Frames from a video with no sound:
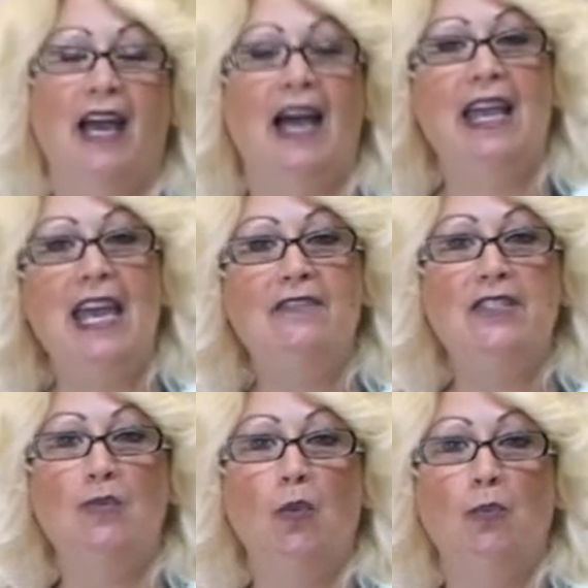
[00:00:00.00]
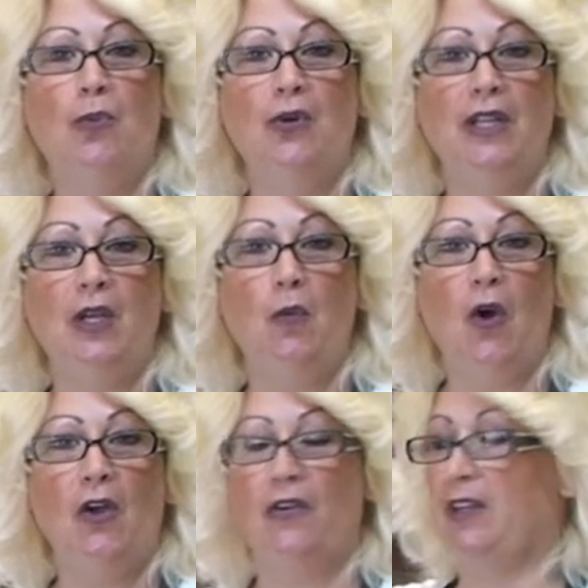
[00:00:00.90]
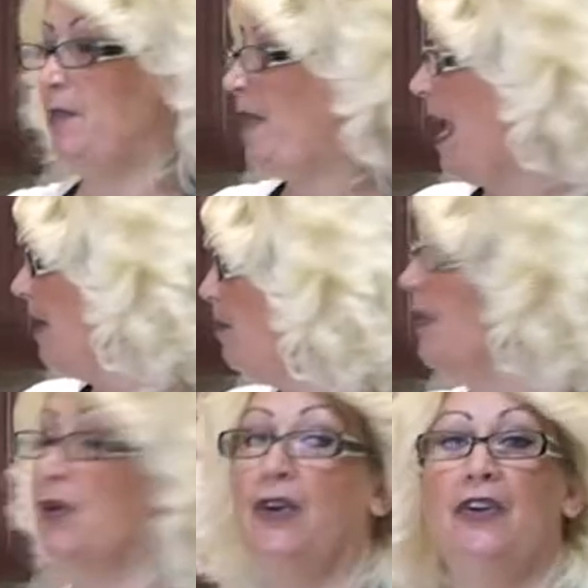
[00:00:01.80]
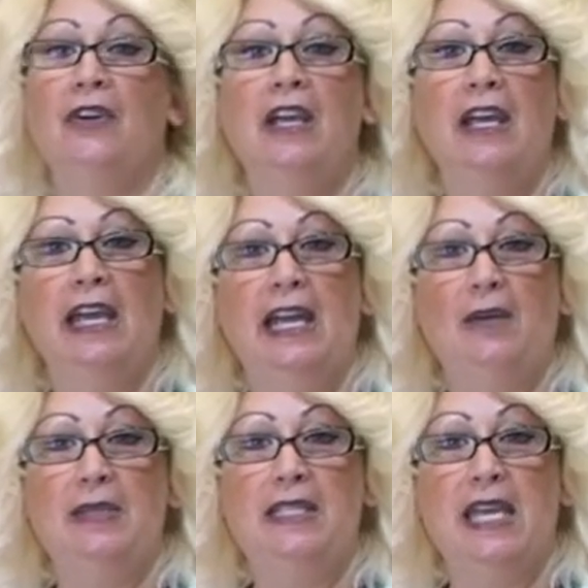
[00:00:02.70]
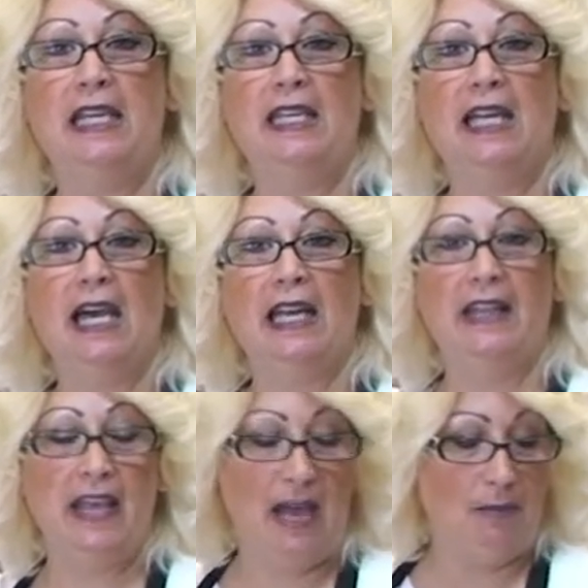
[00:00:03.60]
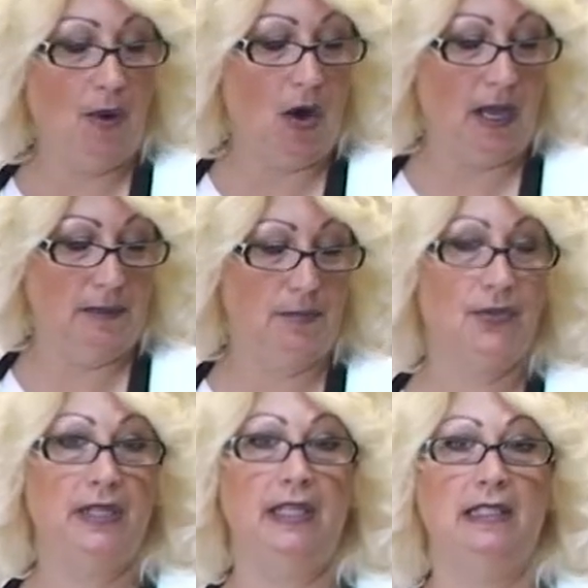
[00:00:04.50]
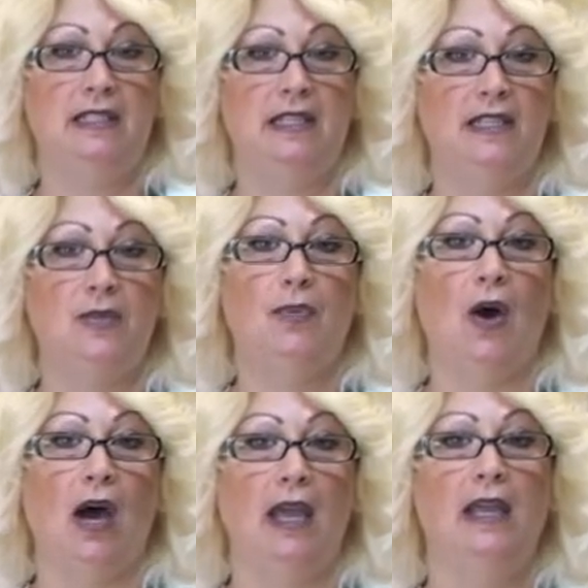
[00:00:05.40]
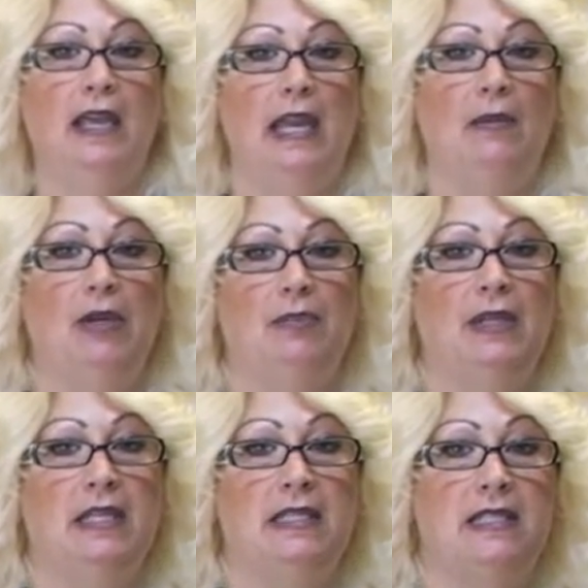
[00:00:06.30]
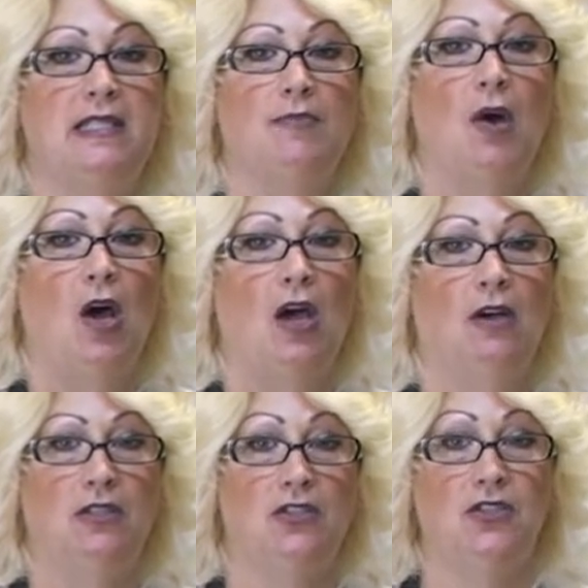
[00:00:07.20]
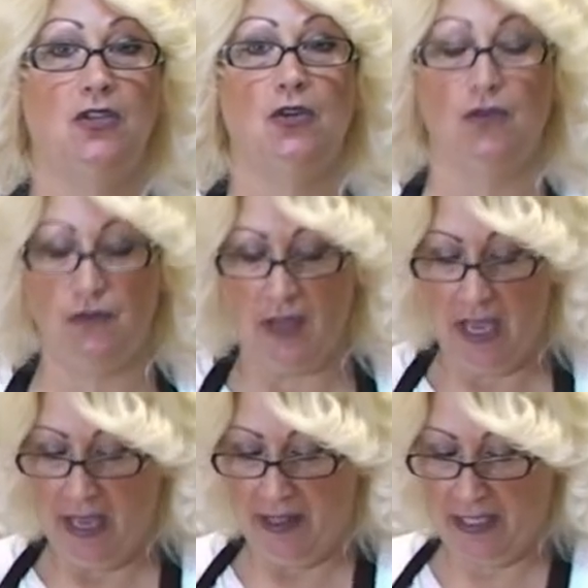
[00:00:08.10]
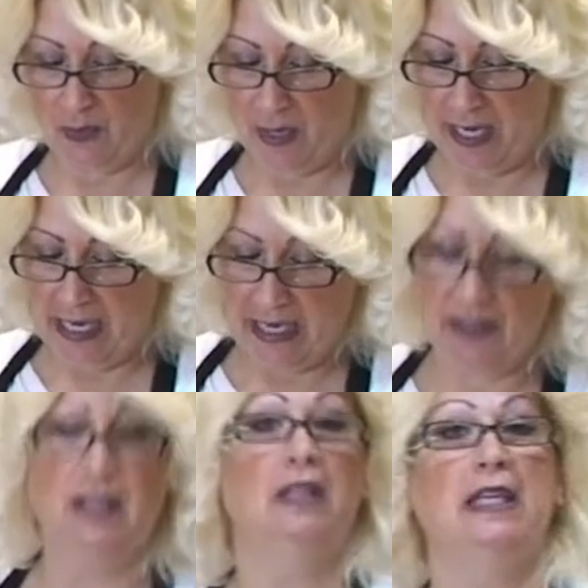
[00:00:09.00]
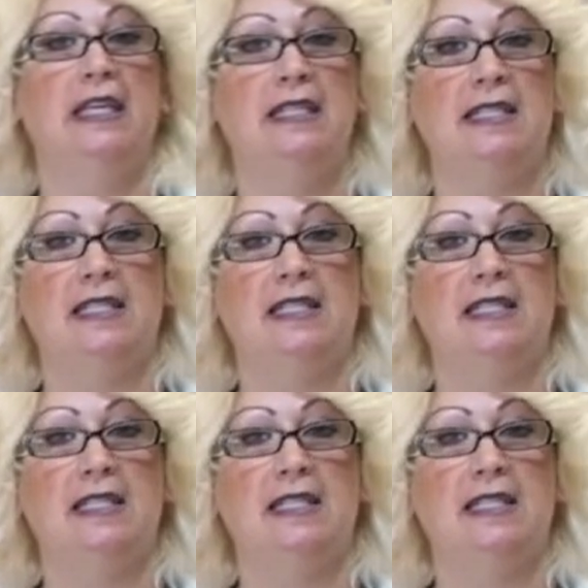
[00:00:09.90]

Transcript: I have some boiling water on the back burner, and I'll be taking it out of that pot and putting it into this pot, and I'm going to place this pot on the stove. This way here, the lids are